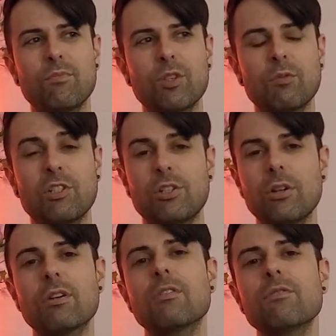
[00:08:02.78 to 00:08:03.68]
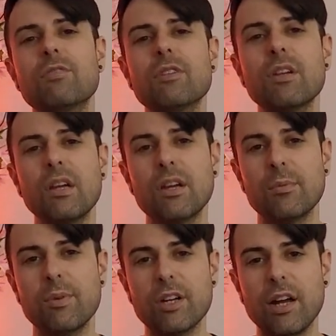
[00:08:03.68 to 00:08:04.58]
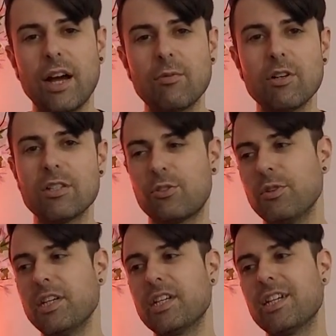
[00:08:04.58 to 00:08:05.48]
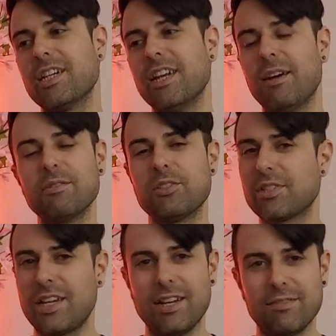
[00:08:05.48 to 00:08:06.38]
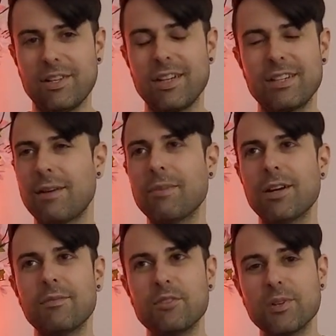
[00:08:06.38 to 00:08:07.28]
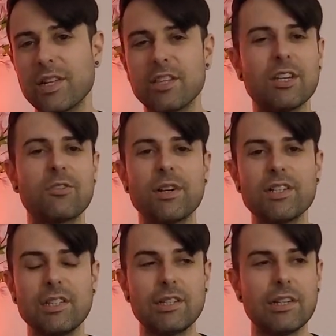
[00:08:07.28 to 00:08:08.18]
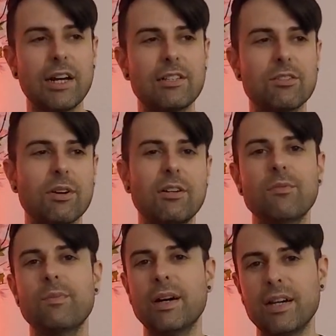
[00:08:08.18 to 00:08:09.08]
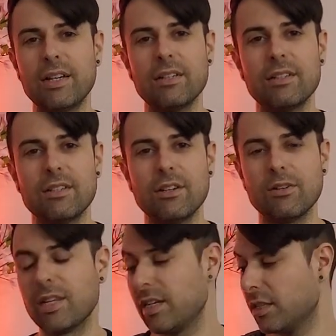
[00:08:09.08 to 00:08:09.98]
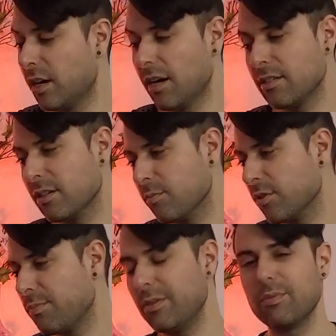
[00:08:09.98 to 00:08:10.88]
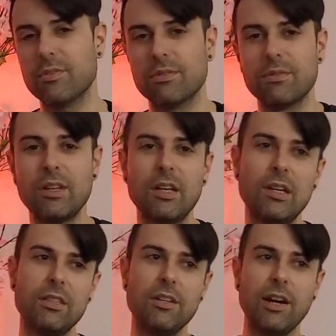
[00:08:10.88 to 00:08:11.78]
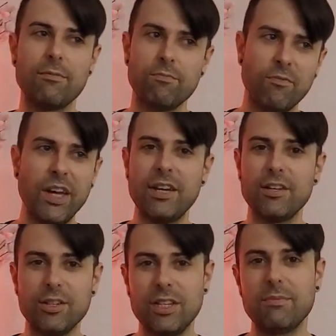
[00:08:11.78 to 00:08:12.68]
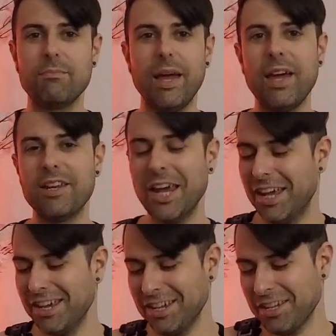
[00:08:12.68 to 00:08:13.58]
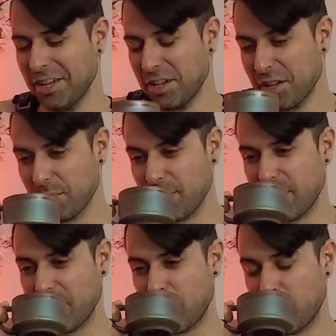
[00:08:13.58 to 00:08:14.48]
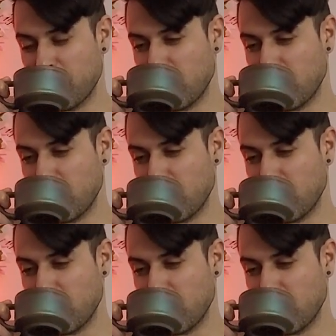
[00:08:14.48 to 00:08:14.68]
reserved, but I was drinking and I was just kind of like, I'm not doing anything crazy tonight, so I don't mind, getting in the hot tub with people that I vaguely met. But